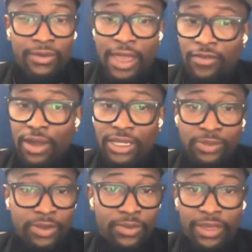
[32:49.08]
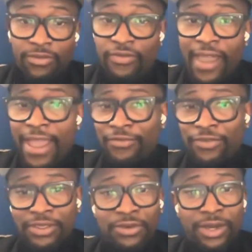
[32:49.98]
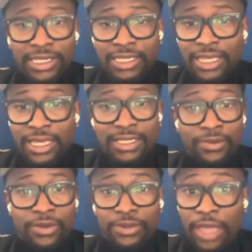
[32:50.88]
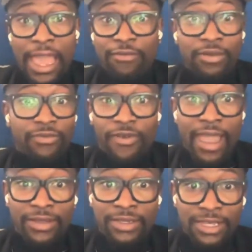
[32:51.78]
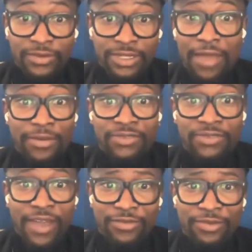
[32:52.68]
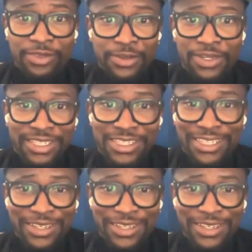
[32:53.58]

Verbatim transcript: I've watched people get fired for the craziest things in the world. So I've been fired. So I was fired from Judas.